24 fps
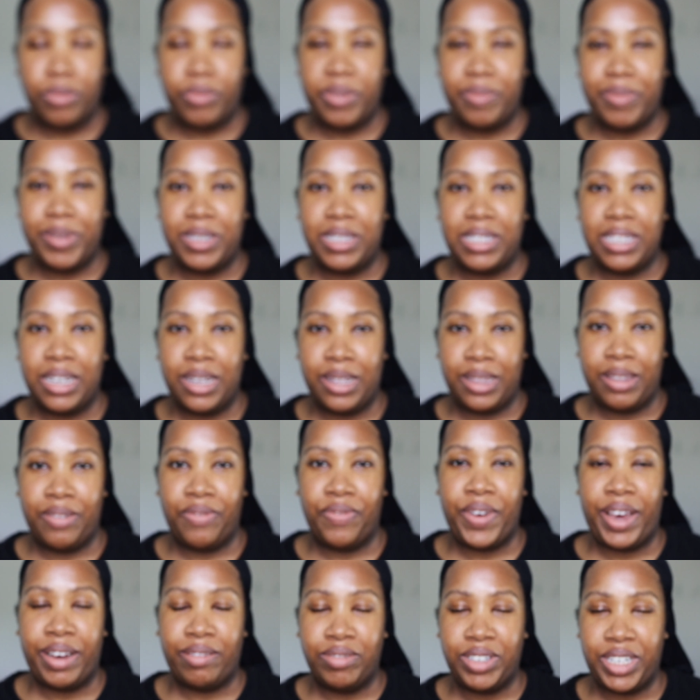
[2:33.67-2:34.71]
We've been seeing the
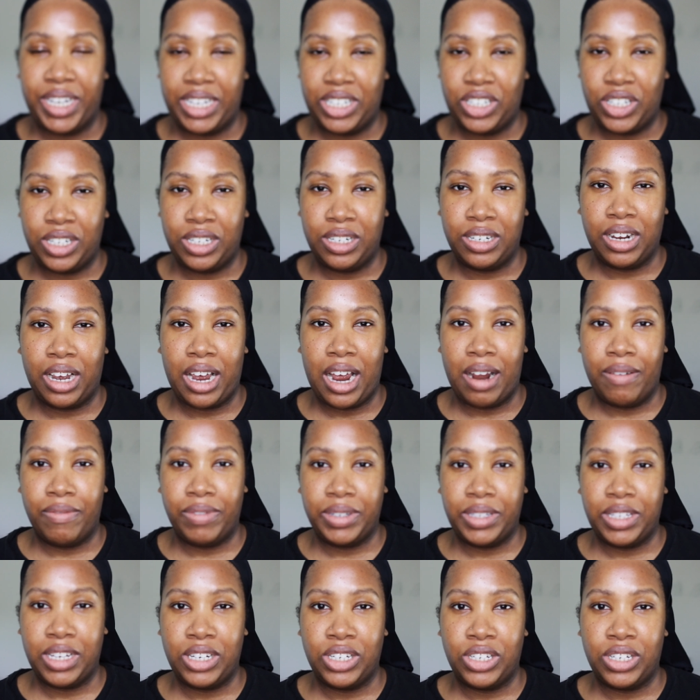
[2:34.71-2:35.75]
foundation
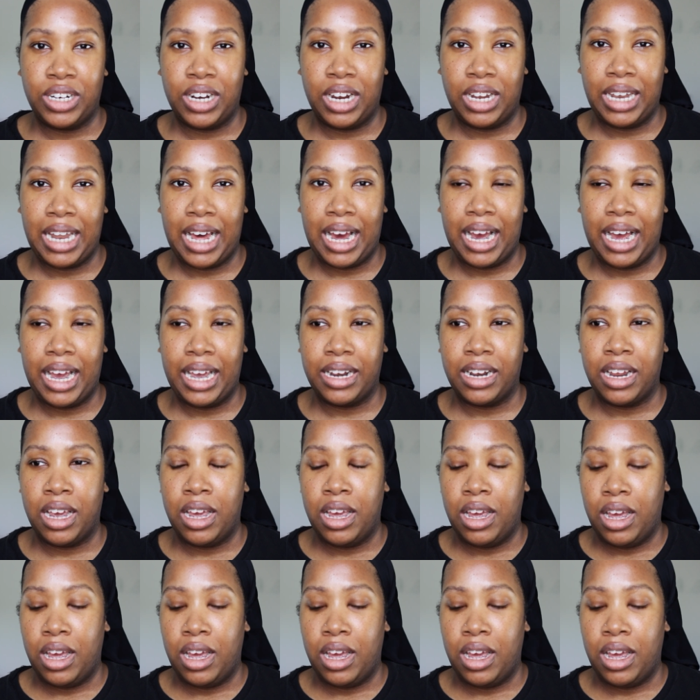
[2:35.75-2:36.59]
conversation a lot.